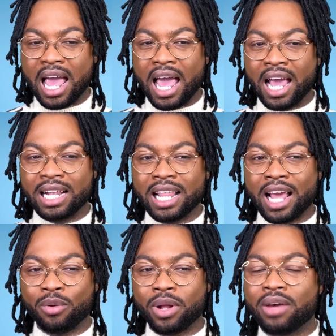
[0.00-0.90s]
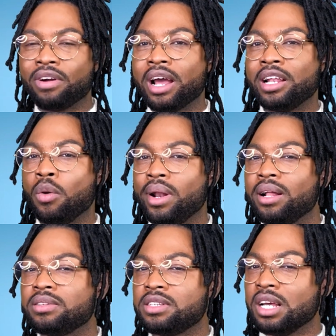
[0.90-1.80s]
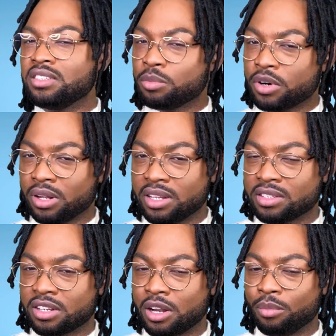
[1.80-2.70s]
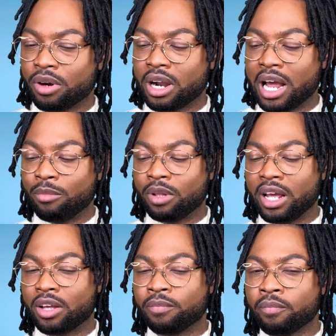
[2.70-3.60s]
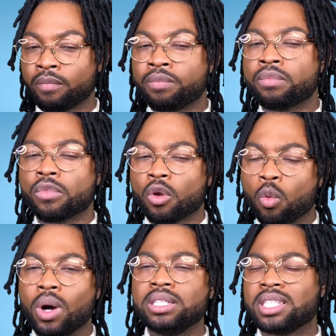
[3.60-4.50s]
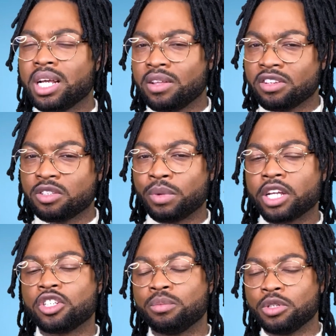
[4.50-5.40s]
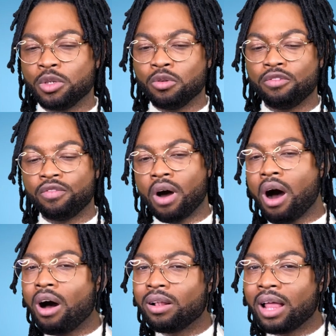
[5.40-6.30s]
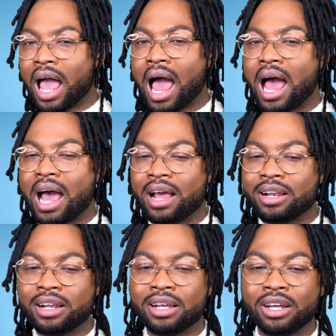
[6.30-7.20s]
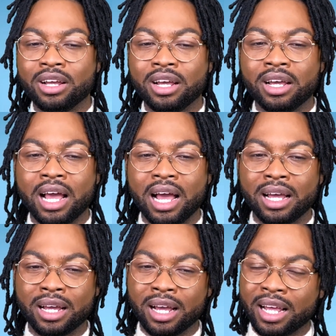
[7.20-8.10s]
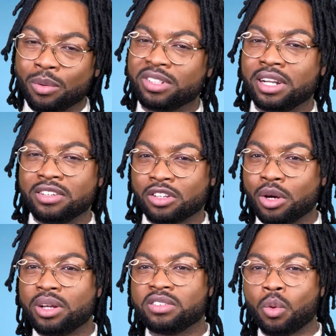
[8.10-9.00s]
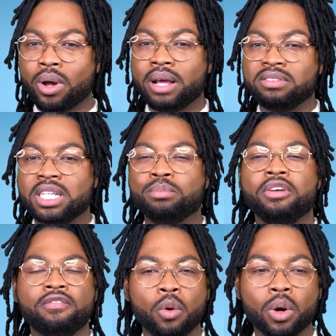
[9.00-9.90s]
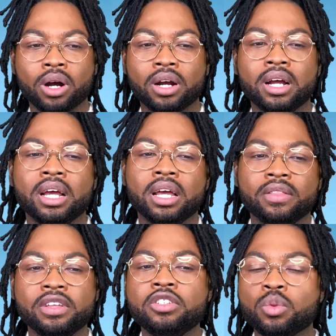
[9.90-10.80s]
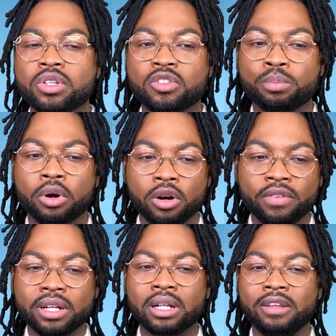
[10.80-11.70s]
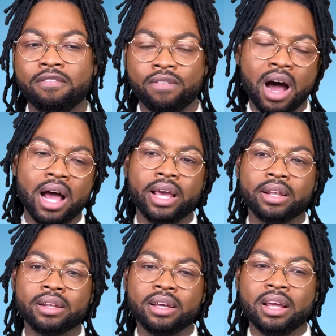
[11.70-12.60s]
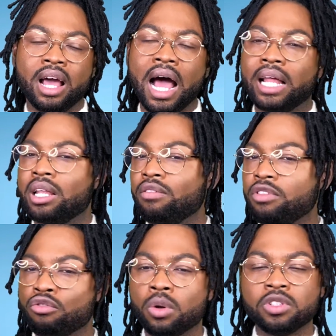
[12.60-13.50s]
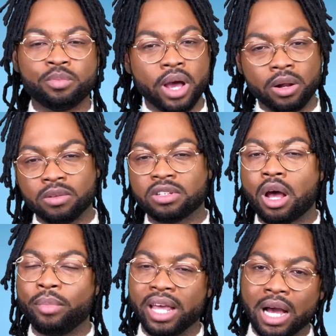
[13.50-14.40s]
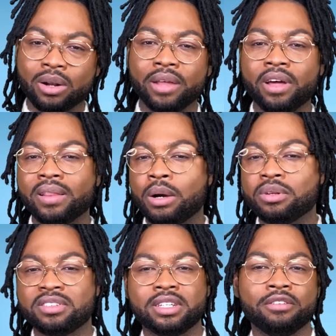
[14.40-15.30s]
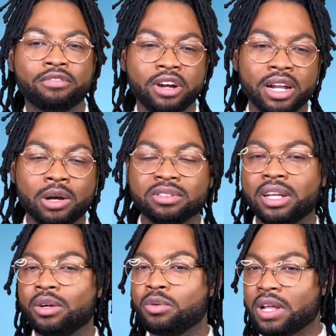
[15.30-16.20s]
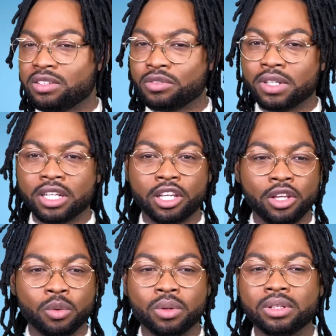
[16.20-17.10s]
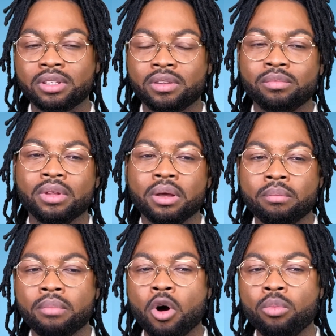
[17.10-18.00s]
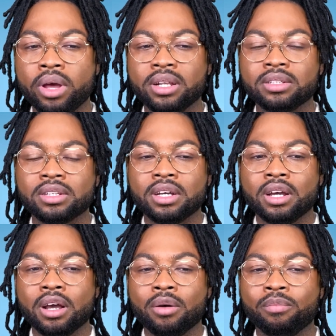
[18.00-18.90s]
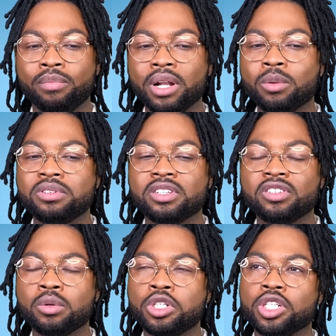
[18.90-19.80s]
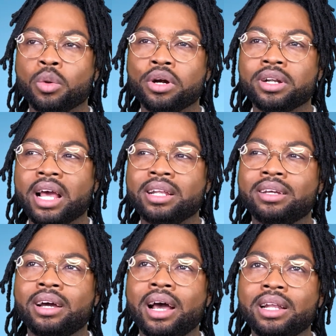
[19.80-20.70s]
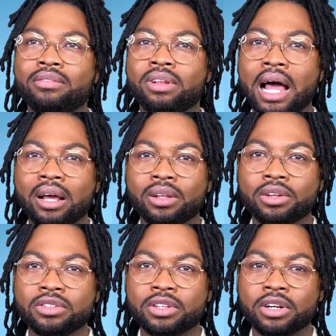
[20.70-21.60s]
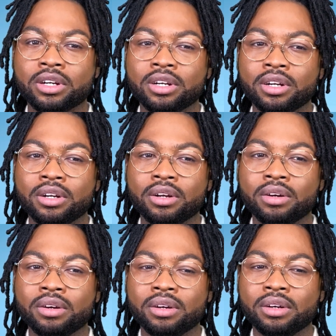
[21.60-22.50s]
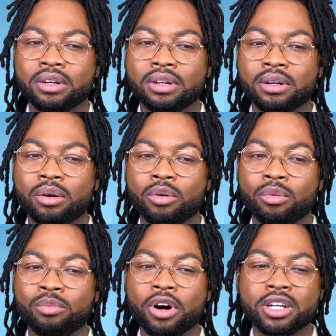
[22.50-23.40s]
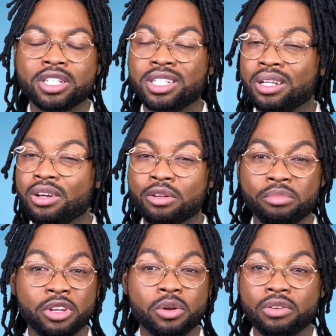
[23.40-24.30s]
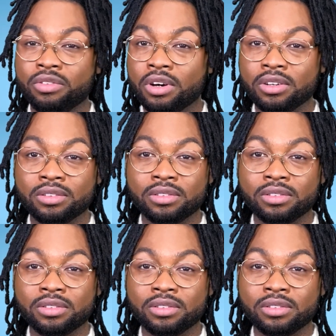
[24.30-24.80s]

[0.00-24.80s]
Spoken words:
And then whenever anyone else does a burlesque number, I'm like, what side of the spectrum do you fall, and was it as good as the one I've seen before? This was perfectly fine. I love the rose petals coming out. I thought that was different. I was like, ooh, that's a really cute moment. But it was just so short and kind of lackluster. But she looked beautiful.